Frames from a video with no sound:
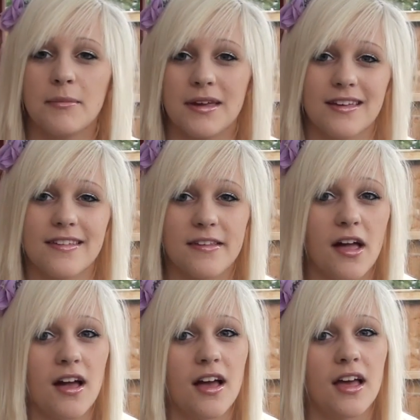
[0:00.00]
because
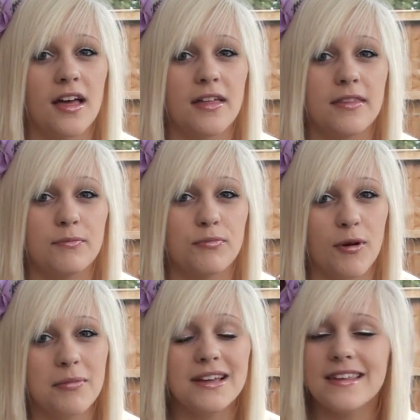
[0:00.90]

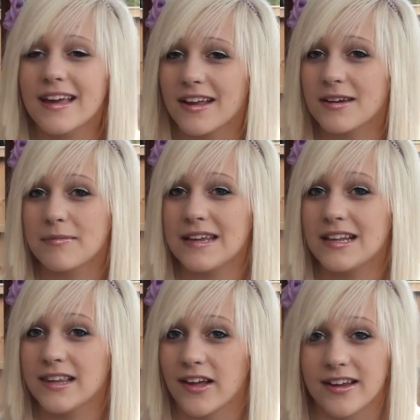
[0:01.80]
probably they're going to
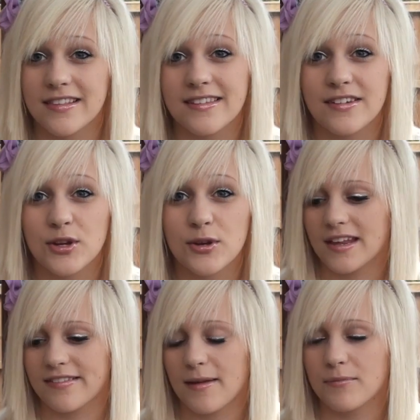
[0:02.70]
be lying to you.
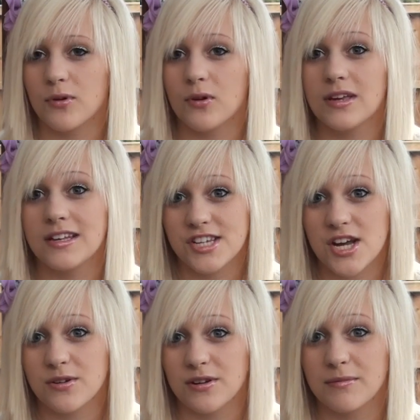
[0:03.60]
An example, in
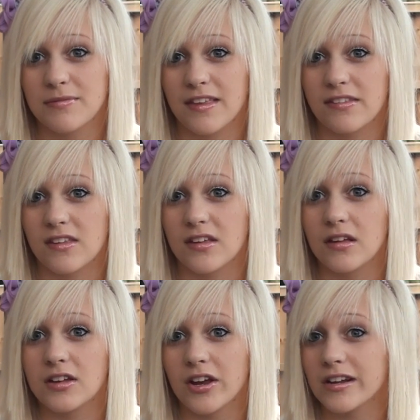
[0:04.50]
Cheltenham there's
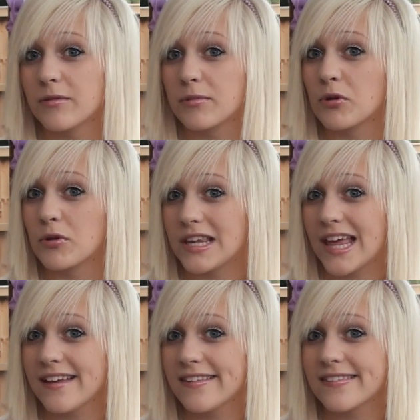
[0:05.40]
a nightclub called
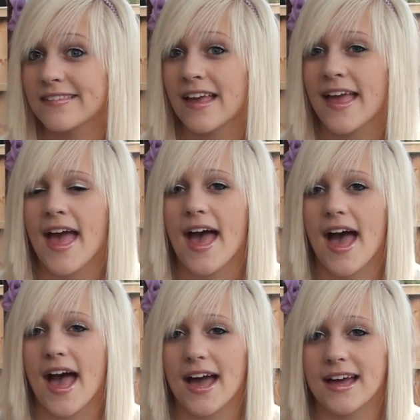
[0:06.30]
Lace,
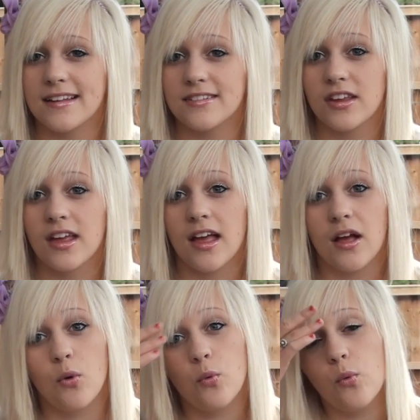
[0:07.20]
and
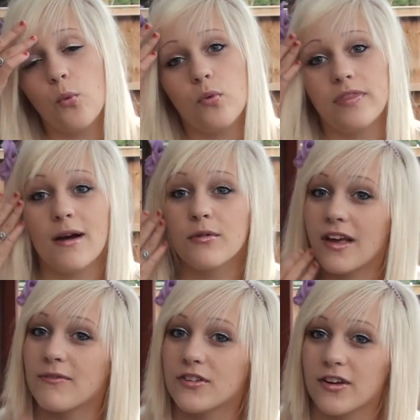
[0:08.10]
that
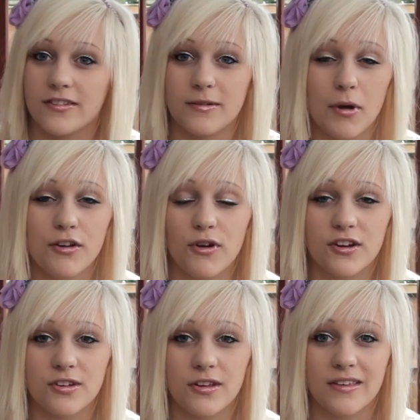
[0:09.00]
was advertised in my
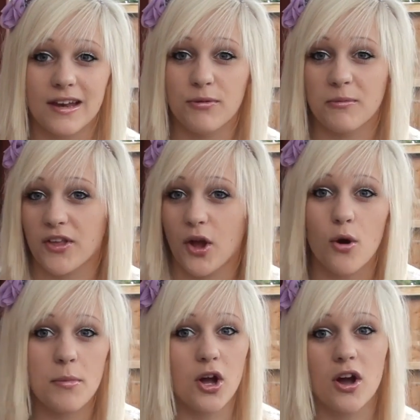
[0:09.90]
freshers, and everyone was like,
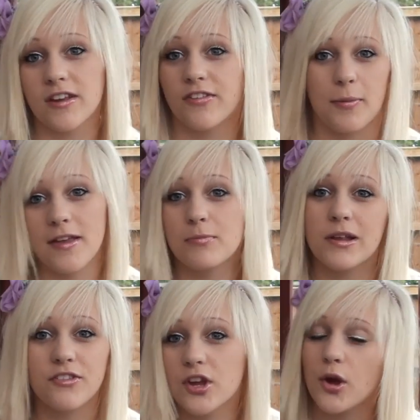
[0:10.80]
oh my god, it's the best
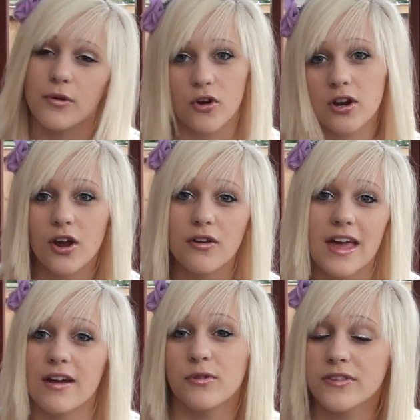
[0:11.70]
place to go, we've got to go
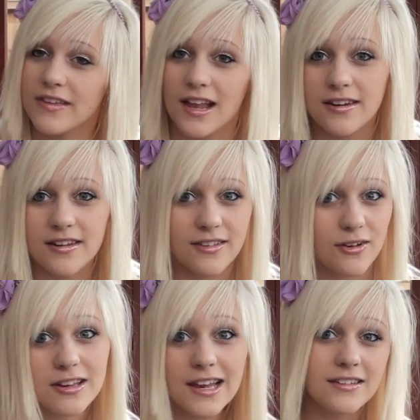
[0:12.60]
there, everyone's telling us,
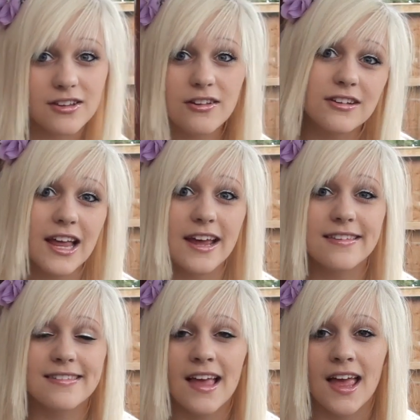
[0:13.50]
go to Lace, go to
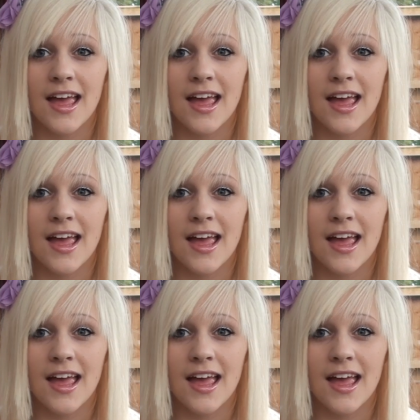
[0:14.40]
Lace.